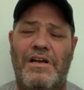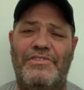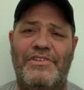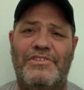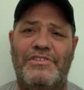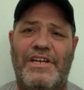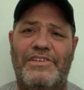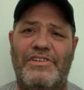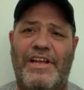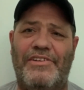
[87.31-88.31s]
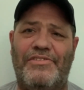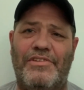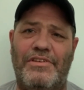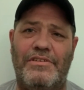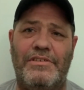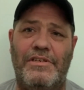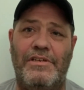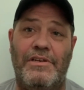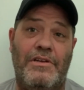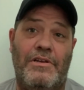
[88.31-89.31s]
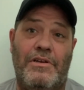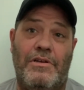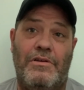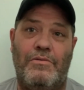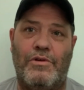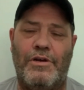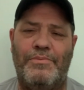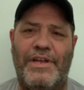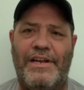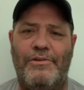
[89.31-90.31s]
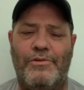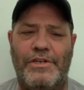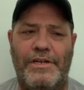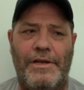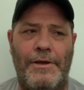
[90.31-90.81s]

since you guys last were updated on it.